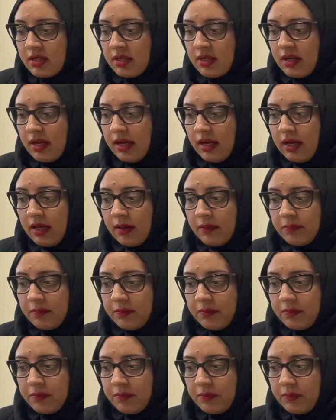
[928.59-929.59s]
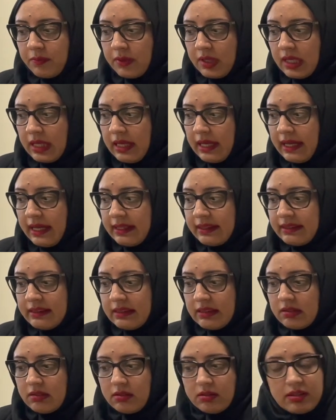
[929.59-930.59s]
And
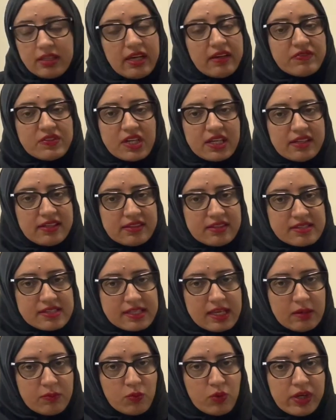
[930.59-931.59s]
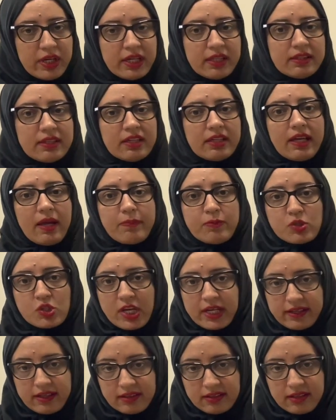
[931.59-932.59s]
they've done it the same way. They kept
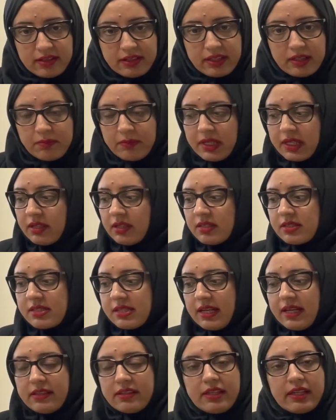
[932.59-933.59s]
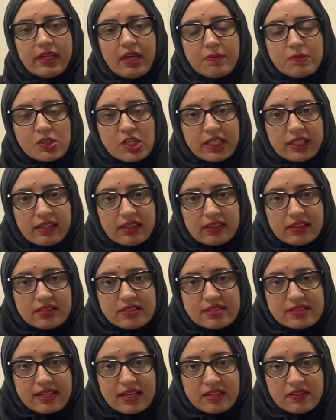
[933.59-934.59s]
checking their emails and they kept checking the
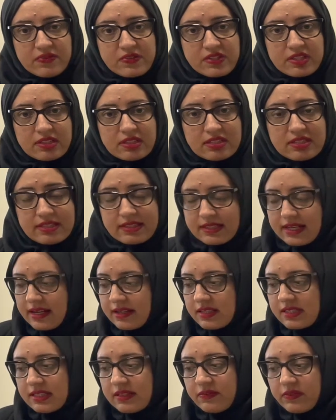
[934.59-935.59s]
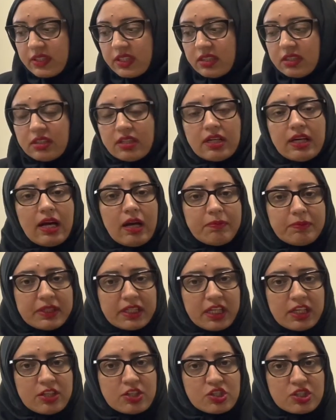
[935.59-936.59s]
status of their
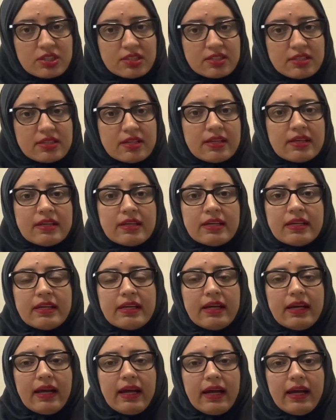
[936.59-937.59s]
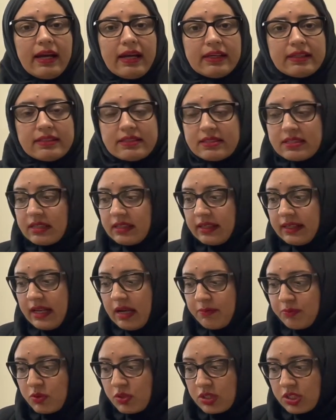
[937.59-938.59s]
application and
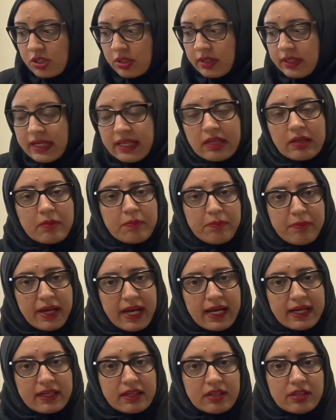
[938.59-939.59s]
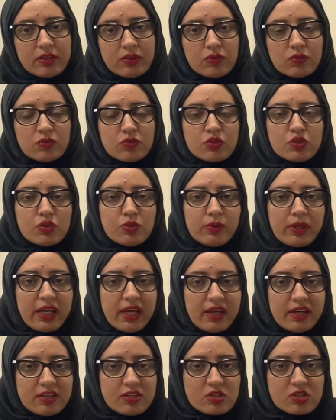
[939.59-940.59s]
kept returning back to
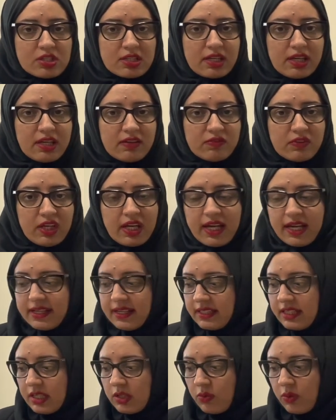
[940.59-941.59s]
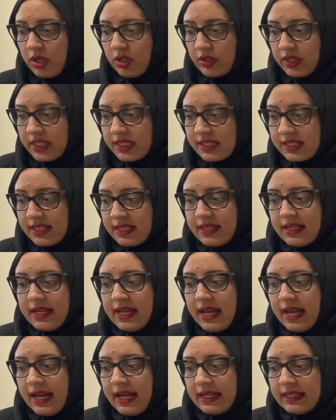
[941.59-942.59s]
KHDA if they had any queries.
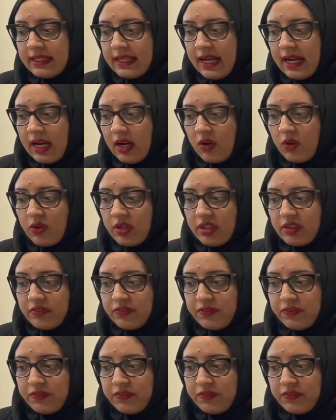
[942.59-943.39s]
And now if